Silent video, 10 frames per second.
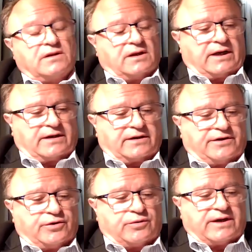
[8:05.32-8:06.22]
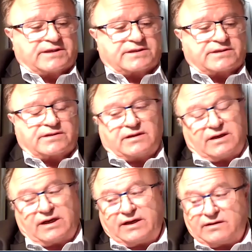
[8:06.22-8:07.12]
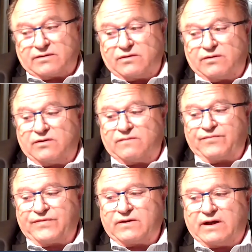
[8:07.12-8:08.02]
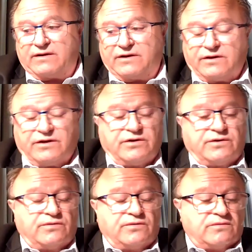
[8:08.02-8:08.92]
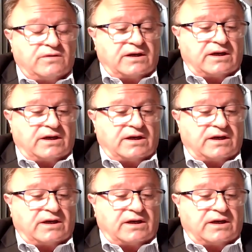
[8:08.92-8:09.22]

And the US and the EU